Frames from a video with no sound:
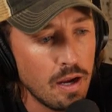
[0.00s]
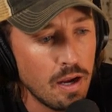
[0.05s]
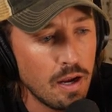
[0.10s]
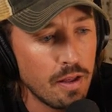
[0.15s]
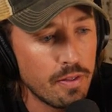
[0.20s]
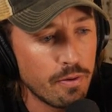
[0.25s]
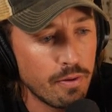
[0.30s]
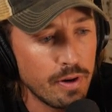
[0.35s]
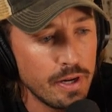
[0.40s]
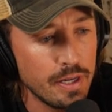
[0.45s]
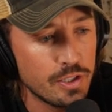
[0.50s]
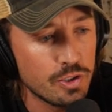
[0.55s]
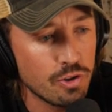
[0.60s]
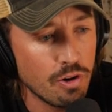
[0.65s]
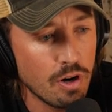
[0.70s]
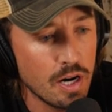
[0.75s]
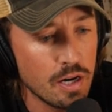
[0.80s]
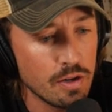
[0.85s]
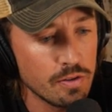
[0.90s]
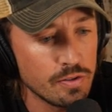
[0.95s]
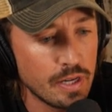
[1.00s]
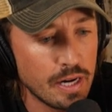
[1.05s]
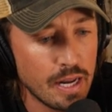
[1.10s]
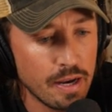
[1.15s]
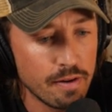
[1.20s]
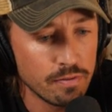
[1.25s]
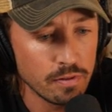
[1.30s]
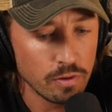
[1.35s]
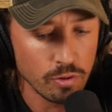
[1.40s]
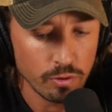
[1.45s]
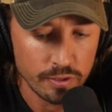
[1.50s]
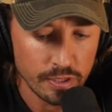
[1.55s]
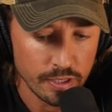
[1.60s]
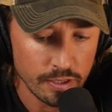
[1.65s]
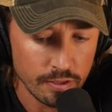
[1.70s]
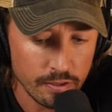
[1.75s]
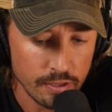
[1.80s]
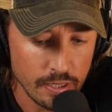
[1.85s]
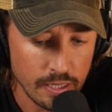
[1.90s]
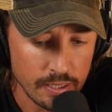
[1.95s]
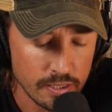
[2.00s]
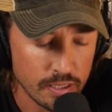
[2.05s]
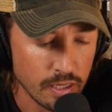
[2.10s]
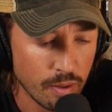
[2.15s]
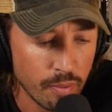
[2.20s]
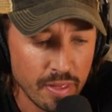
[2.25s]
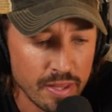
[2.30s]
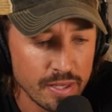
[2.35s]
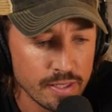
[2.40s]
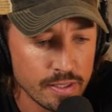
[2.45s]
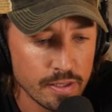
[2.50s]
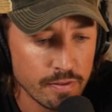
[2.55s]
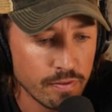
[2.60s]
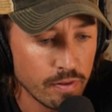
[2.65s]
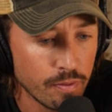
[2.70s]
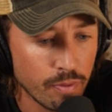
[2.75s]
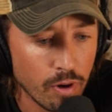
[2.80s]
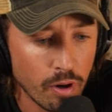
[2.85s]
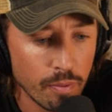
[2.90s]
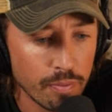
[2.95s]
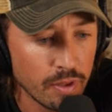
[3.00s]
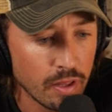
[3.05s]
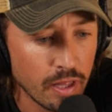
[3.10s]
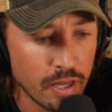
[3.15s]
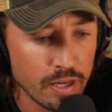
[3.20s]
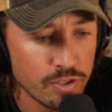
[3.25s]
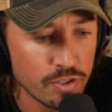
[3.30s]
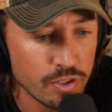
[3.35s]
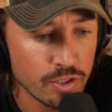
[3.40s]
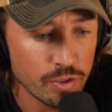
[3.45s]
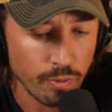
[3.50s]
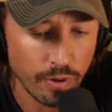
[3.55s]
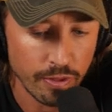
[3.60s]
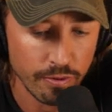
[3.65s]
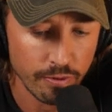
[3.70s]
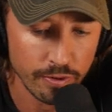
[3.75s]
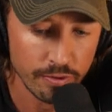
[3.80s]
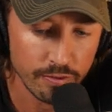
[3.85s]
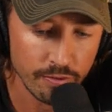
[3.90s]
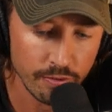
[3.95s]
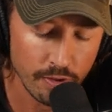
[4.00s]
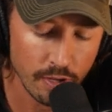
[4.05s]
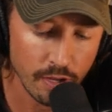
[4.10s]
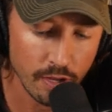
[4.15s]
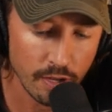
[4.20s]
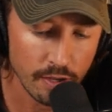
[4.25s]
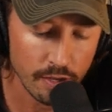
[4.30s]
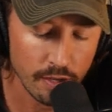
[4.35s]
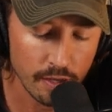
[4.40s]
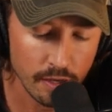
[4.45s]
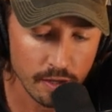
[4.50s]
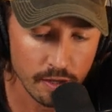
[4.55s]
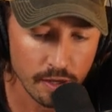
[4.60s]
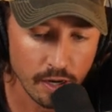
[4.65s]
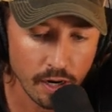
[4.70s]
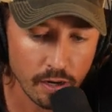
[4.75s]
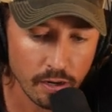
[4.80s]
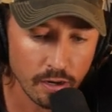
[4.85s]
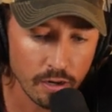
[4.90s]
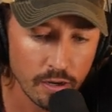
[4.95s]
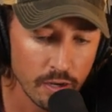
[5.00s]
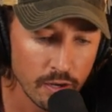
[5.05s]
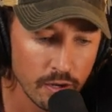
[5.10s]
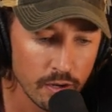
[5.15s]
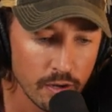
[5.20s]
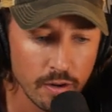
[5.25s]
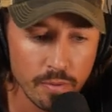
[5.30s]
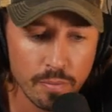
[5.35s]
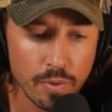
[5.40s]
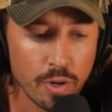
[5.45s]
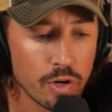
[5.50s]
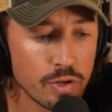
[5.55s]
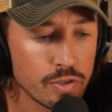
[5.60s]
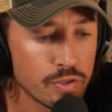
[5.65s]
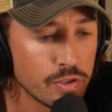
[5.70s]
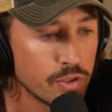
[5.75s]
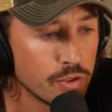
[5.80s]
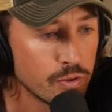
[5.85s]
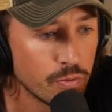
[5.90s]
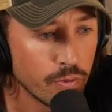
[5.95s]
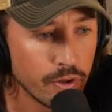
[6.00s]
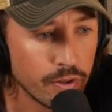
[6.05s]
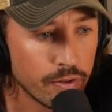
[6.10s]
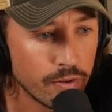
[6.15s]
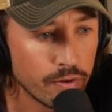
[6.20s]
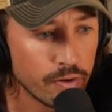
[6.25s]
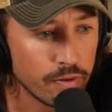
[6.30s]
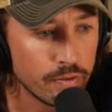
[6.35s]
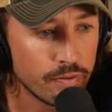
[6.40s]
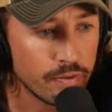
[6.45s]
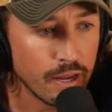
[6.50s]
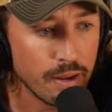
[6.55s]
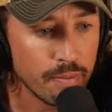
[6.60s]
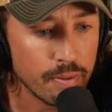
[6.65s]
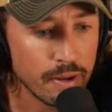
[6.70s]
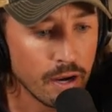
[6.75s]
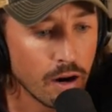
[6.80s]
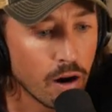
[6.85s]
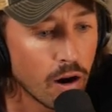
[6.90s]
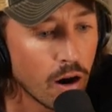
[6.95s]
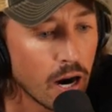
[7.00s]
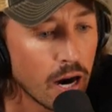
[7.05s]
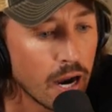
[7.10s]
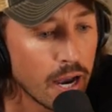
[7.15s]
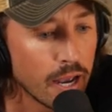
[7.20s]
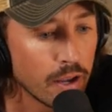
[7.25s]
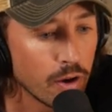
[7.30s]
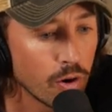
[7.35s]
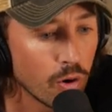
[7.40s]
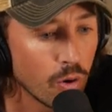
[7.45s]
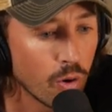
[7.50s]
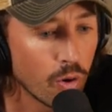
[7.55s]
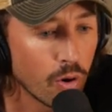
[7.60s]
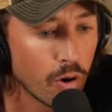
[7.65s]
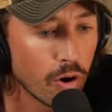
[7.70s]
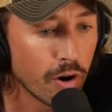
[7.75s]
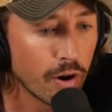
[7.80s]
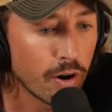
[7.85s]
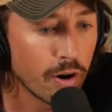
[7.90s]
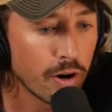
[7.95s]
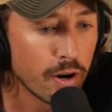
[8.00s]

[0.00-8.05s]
Are there any trials that have looked at, at some of these different populations, whether it's uh, young persons with TBI or